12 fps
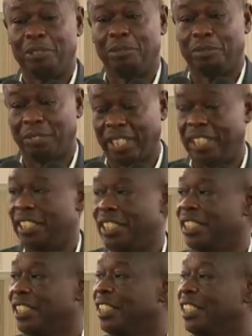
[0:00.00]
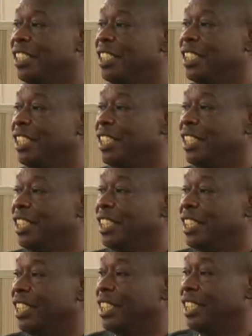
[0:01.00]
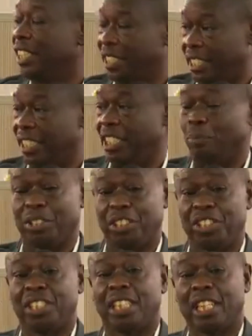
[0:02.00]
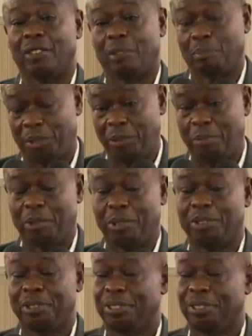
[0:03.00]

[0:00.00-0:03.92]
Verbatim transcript: you find that in appreciating our people